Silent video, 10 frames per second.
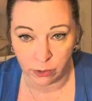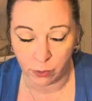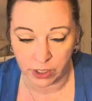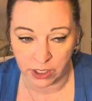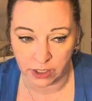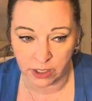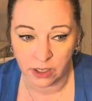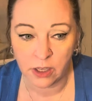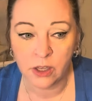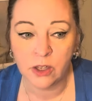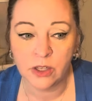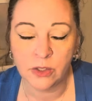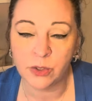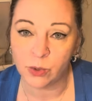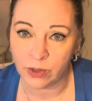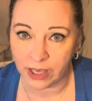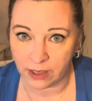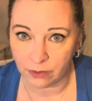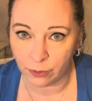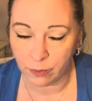to work
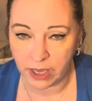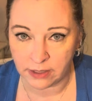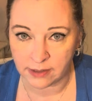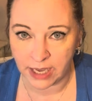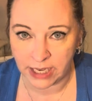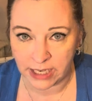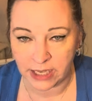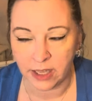soothing for my anxiety.